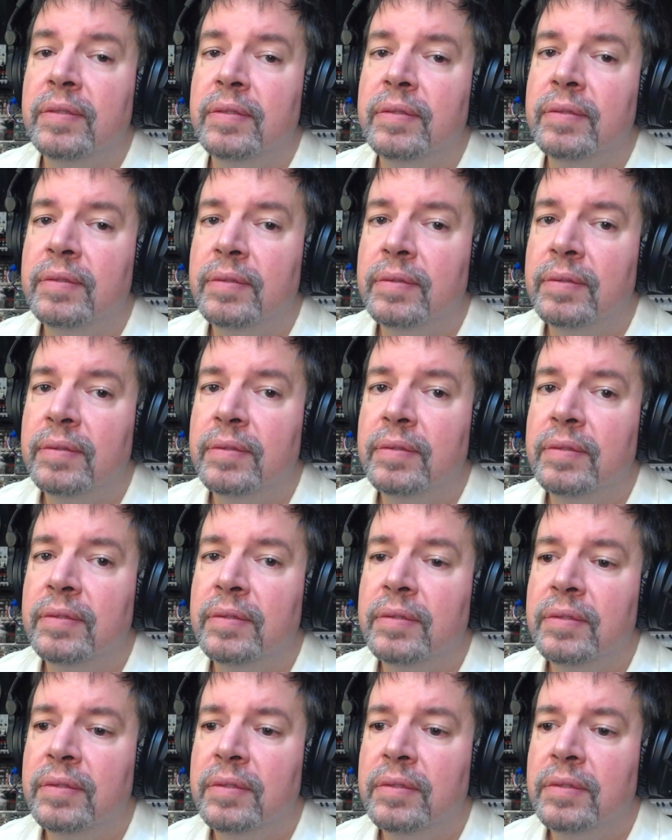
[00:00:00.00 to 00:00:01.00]

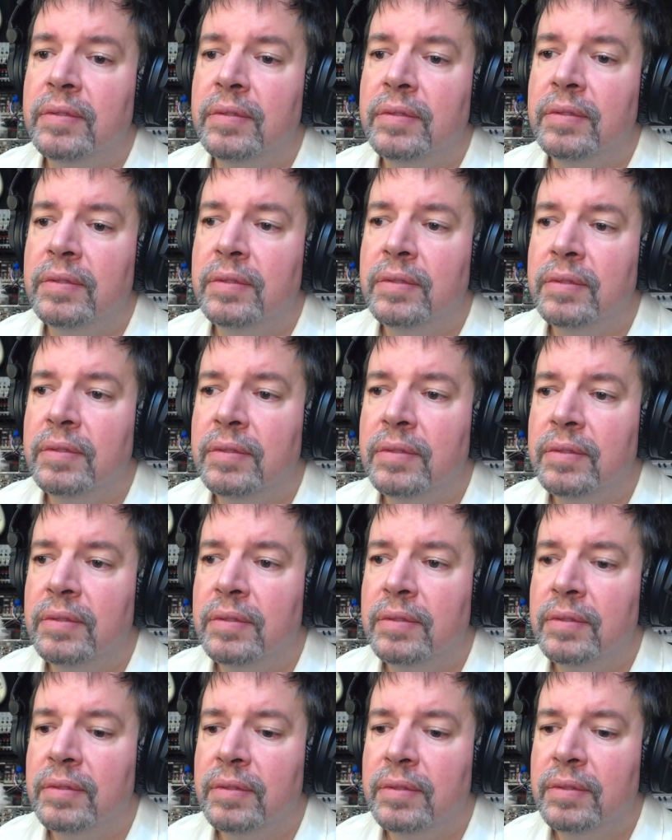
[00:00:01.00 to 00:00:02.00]

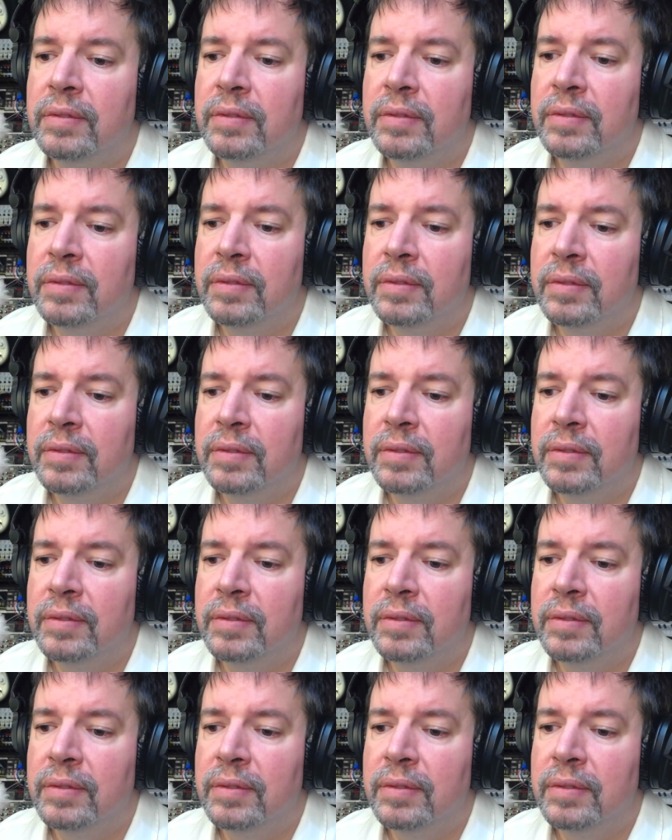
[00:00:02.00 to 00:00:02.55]
[no speech]